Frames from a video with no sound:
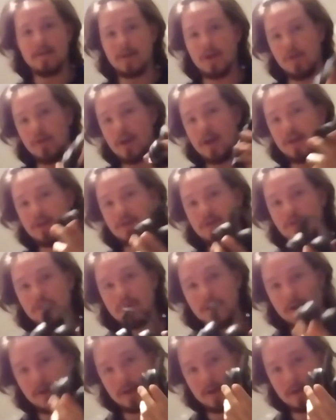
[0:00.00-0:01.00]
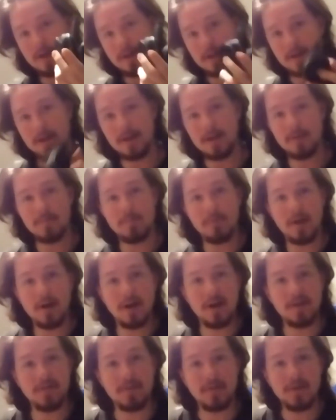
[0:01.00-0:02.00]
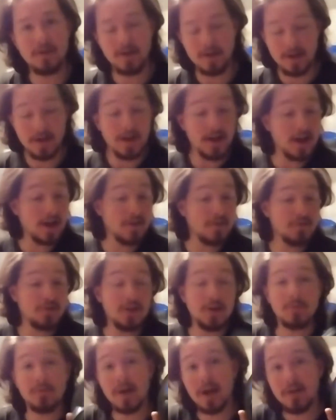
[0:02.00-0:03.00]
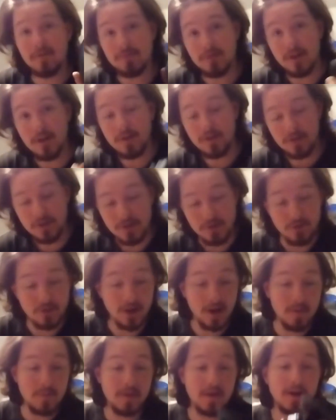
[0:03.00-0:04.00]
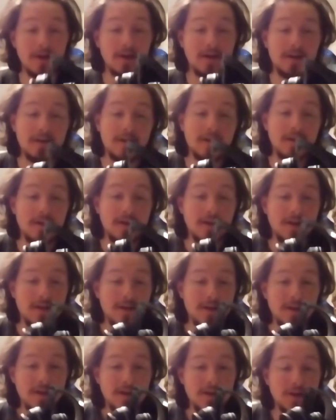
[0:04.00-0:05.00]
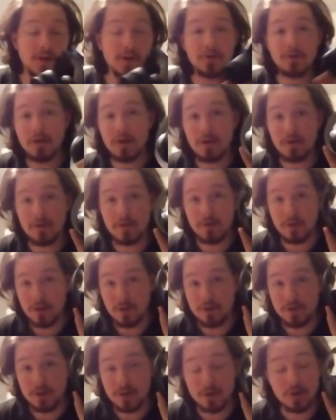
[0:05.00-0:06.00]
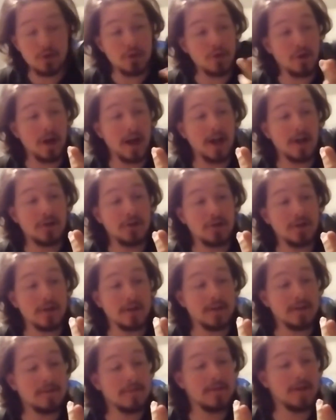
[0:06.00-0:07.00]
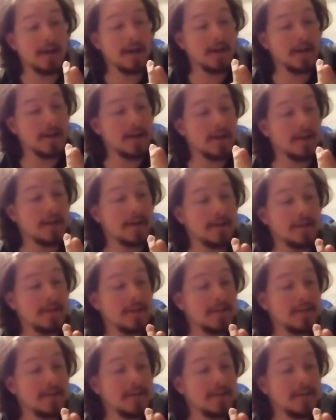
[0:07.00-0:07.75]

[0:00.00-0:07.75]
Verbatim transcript: go get you a good pair of head, cheap headphones from uh, your local grocery store, actually. And uh,